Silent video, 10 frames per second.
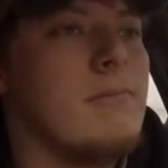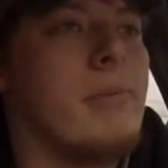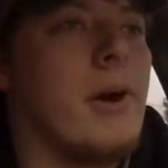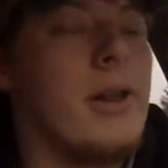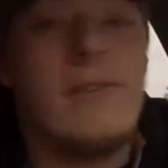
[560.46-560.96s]

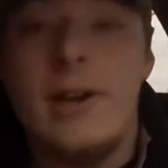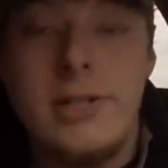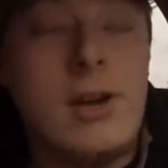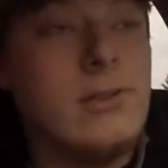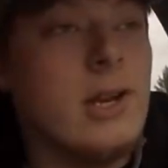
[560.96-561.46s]
But if I
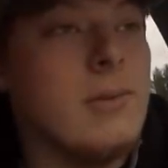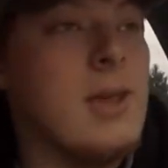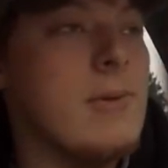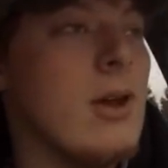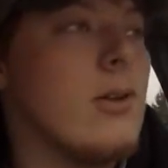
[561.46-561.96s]
don't, then I'm
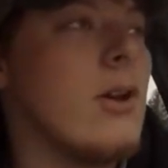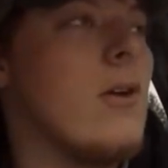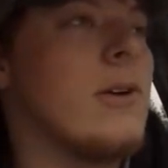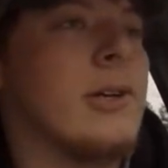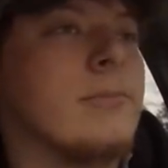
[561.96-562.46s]
keeping on
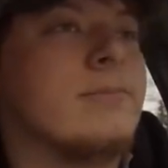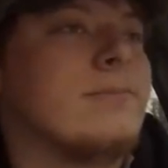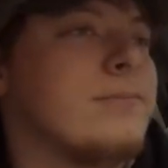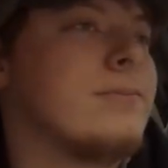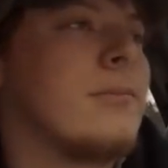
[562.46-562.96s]
going.
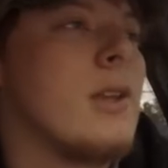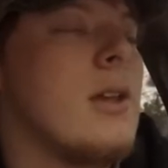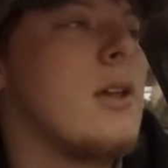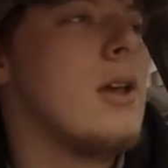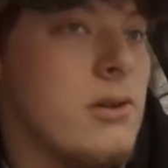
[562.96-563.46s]

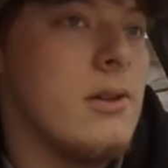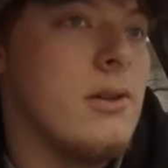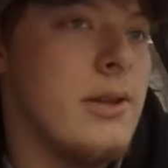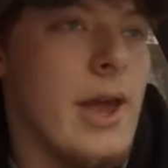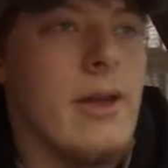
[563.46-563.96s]

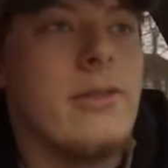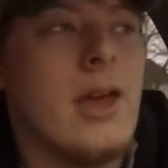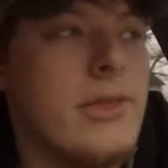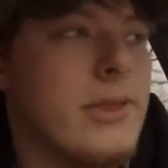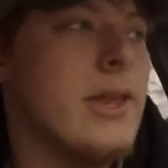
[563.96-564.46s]
Yeah,
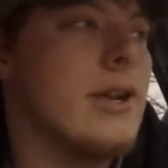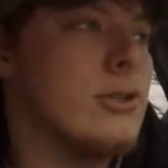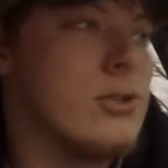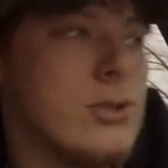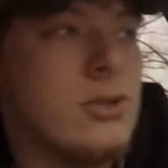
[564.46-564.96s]
I think that
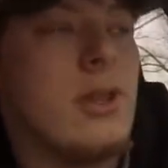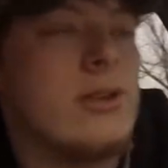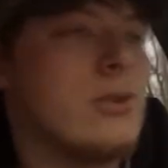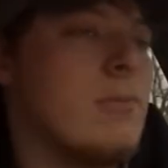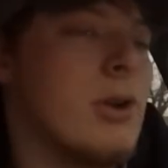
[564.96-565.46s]

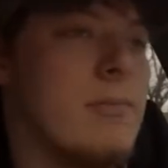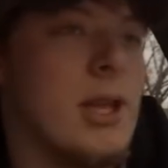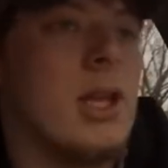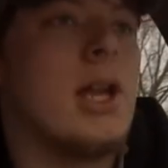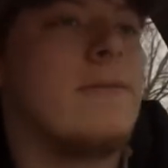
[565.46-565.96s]
trip could be
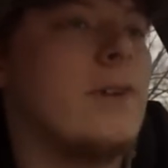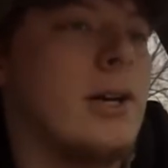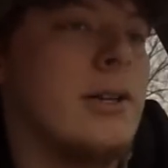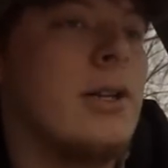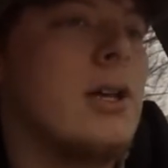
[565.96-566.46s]
a lot of
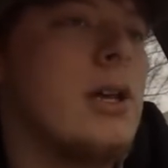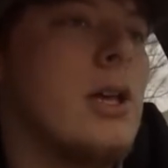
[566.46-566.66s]
fun.